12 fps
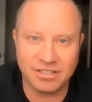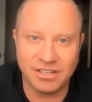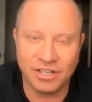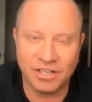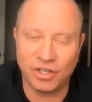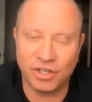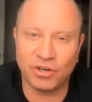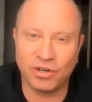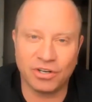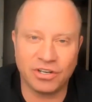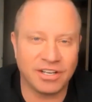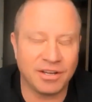you're
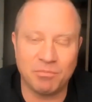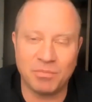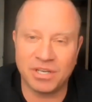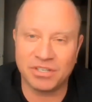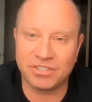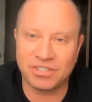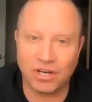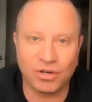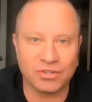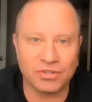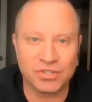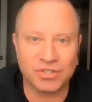going to miss out on
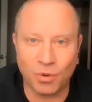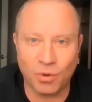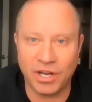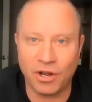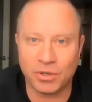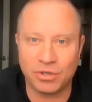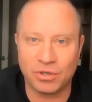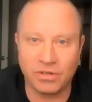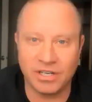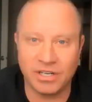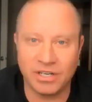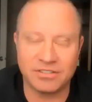so many
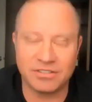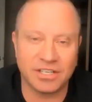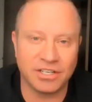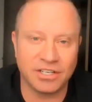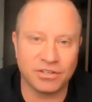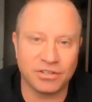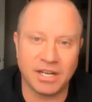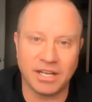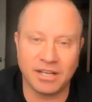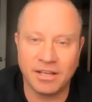opportunities that you're spending